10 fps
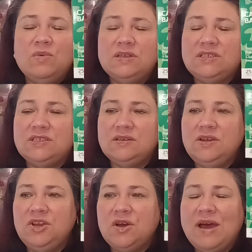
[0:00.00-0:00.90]
which,
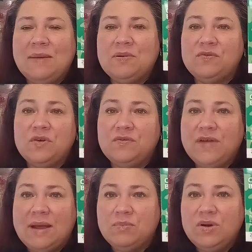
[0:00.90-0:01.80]
you know, I prefer
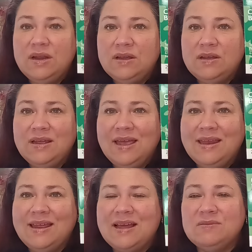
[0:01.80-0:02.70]
fabric.
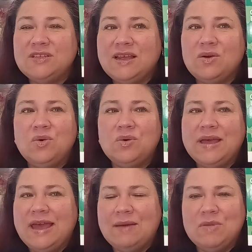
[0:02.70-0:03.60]
And it comes that cool
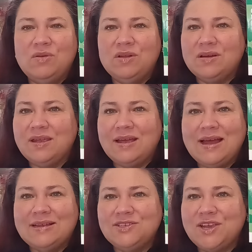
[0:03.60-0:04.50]
camo look, you
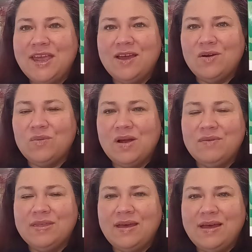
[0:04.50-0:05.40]
guys. You can't go wrong
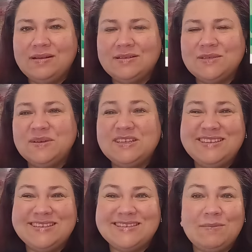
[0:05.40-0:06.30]
with that, especially
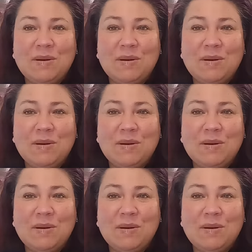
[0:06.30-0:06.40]
since